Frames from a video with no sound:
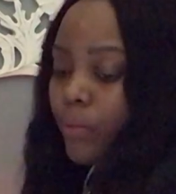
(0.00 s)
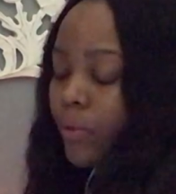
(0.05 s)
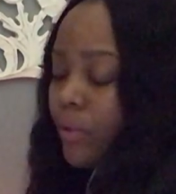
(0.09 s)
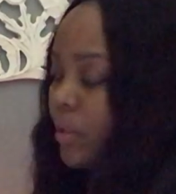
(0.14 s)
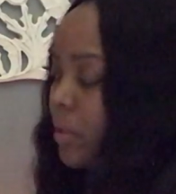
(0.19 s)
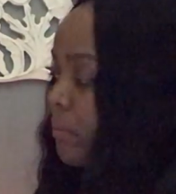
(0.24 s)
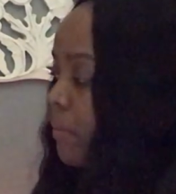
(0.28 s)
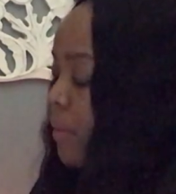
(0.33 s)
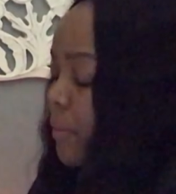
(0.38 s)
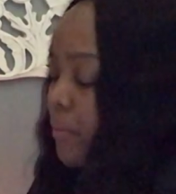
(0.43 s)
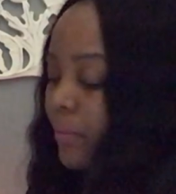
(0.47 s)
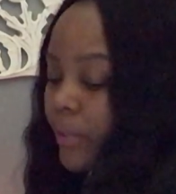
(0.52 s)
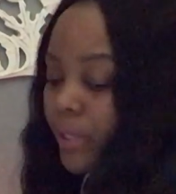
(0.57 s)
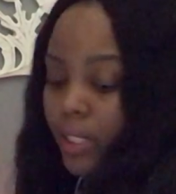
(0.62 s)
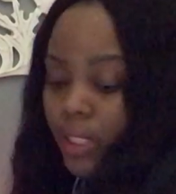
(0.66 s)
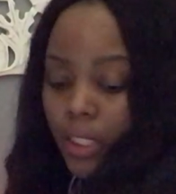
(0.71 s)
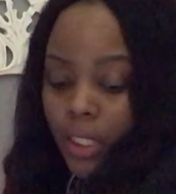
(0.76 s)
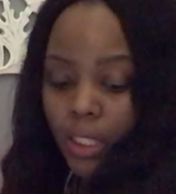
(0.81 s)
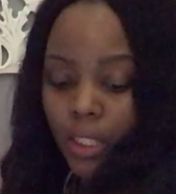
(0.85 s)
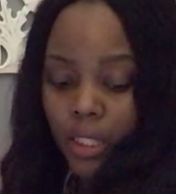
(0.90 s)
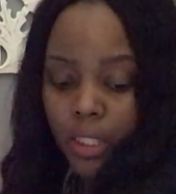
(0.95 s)
world am I
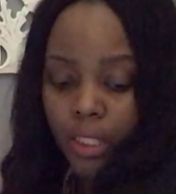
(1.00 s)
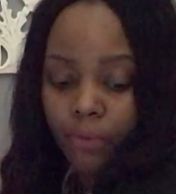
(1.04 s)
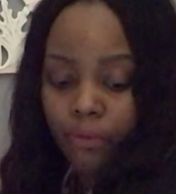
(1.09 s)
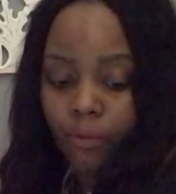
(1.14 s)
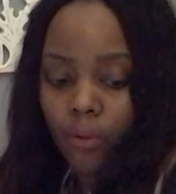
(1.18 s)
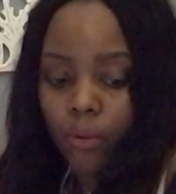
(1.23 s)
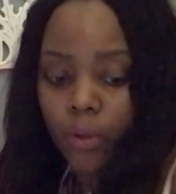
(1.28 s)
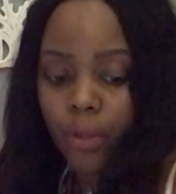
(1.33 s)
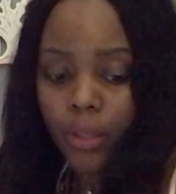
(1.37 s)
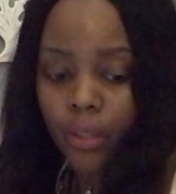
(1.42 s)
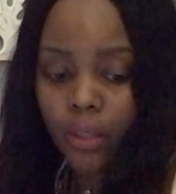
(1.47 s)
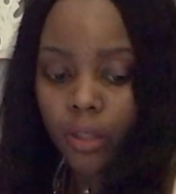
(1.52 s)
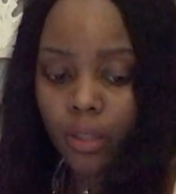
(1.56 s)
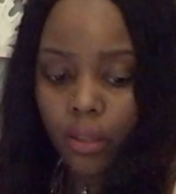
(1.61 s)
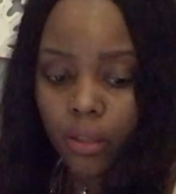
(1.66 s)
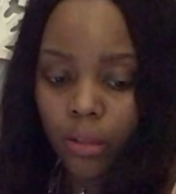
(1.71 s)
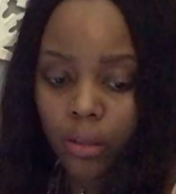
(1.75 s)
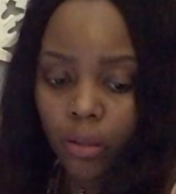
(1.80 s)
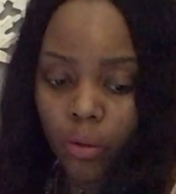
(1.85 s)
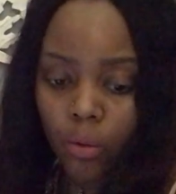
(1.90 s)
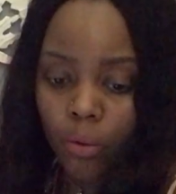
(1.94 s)
reading this for?
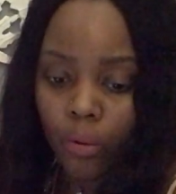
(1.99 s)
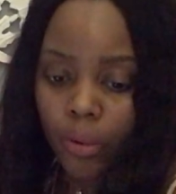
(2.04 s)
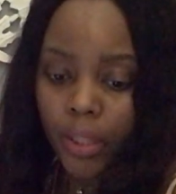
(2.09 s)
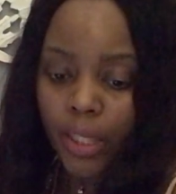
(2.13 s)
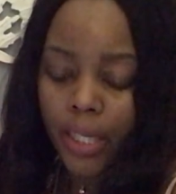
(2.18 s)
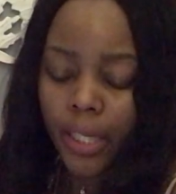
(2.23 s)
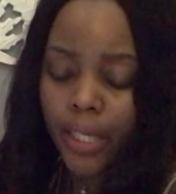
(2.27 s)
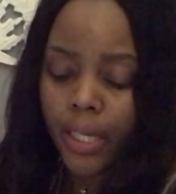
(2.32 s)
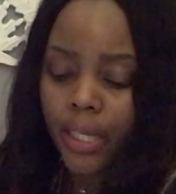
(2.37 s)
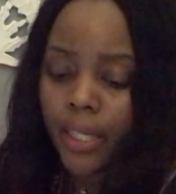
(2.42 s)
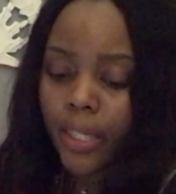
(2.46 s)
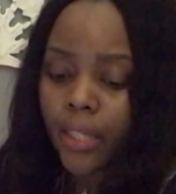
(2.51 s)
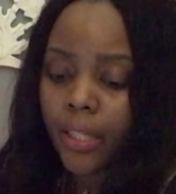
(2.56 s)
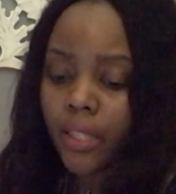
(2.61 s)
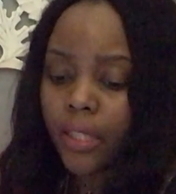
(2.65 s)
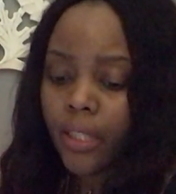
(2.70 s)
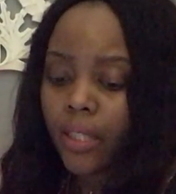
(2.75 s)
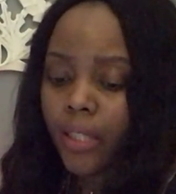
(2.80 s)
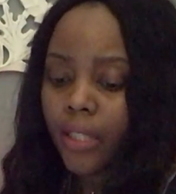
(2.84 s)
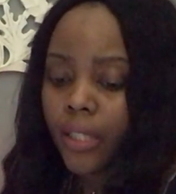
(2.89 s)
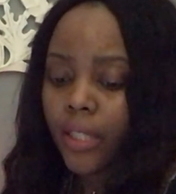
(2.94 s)
Lord, I can't.
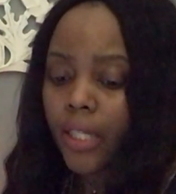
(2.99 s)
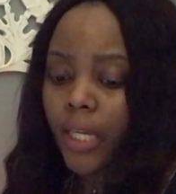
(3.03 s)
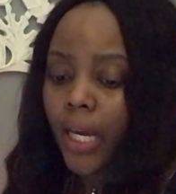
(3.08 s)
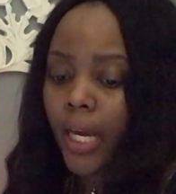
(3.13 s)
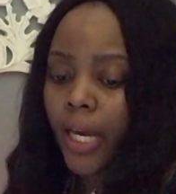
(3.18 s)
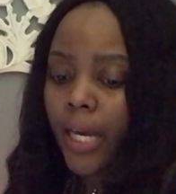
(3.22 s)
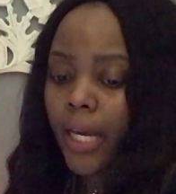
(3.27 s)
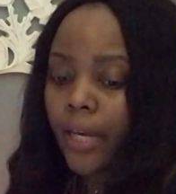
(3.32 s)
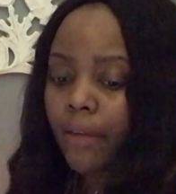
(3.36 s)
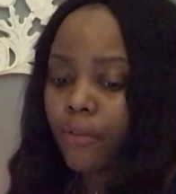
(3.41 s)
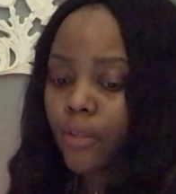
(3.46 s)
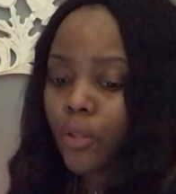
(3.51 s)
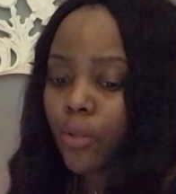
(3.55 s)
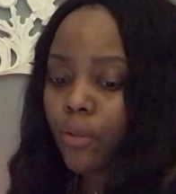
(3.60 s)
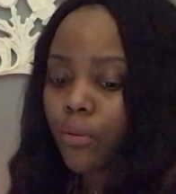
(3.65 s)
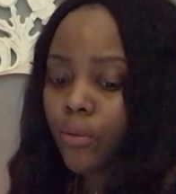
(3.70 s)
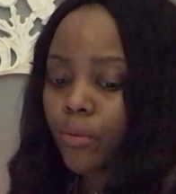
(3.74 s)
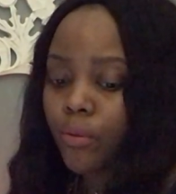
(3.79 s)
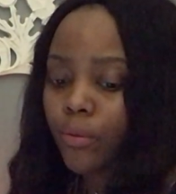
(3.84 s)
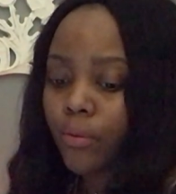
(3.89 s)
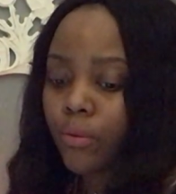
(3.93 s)
I have
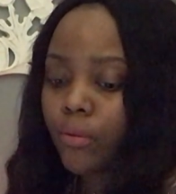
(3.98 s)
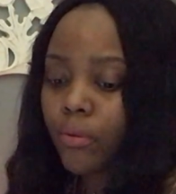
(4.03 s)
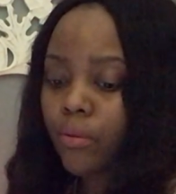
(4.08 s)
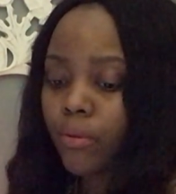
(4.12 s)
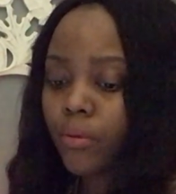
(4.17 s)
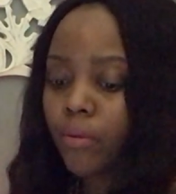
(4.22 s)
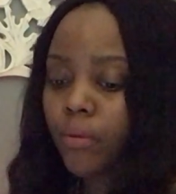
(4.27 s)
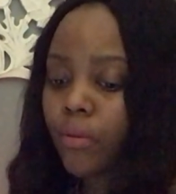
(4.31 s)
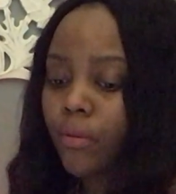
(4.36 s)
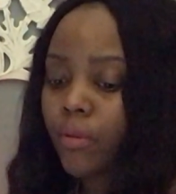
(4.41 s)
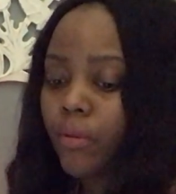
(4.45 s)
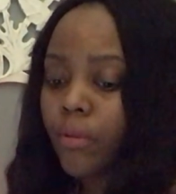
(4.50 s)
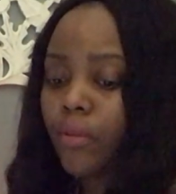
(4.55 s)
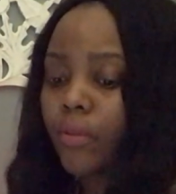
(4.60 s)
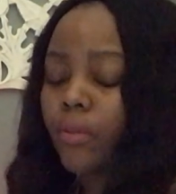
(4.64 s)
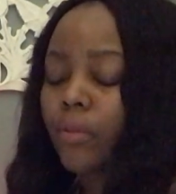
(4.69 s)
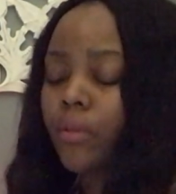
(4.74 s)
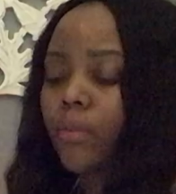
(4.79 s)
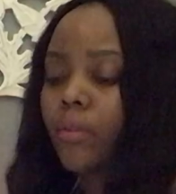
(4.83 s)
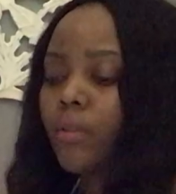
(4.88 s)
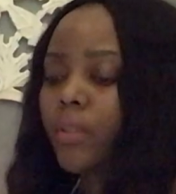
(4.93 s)
to
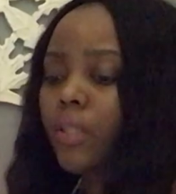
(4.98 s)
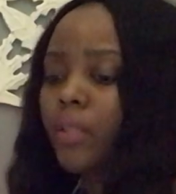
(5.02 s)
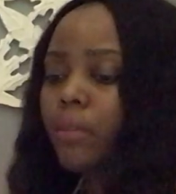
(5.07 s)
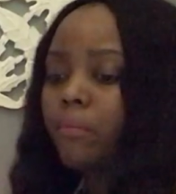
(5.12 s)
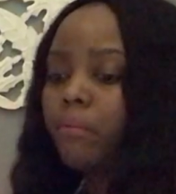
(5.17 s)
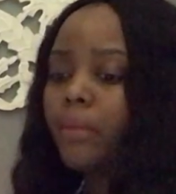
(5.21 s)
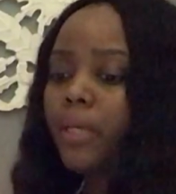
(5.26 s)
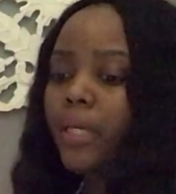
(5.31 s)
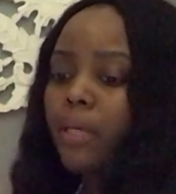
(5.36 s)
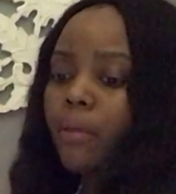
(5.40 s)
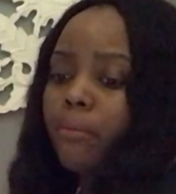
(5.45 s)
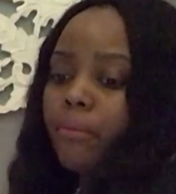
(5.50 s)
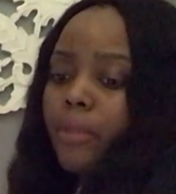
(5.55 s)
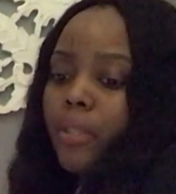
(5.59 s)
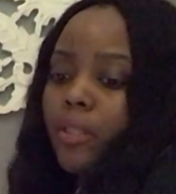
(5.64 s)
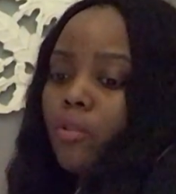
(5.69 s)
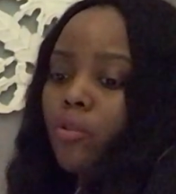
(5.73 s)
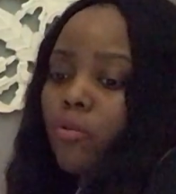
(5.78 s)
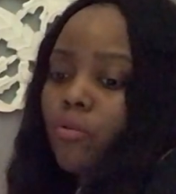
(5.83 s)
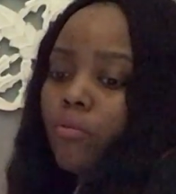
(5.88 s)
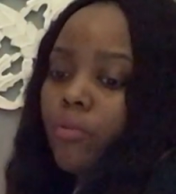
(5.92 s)
make a
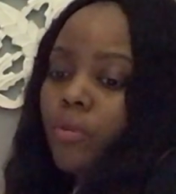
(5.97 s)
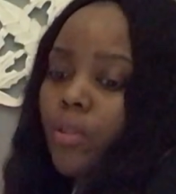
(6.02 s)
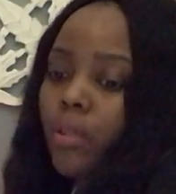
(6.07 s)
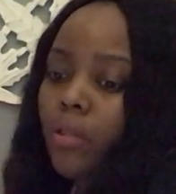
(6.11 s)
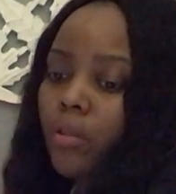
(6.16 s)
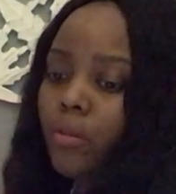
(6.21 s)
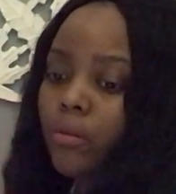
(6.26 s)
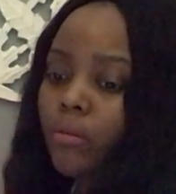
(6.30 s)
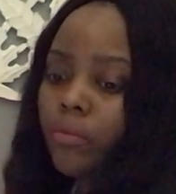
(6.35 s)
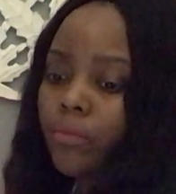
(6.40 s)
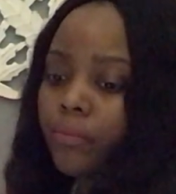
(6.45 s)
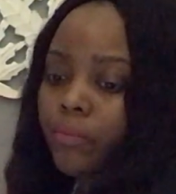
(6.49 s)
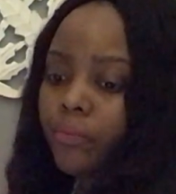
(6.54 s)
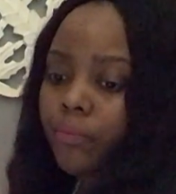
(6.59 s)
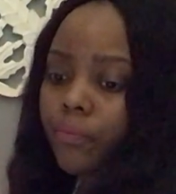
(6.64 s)
mental note.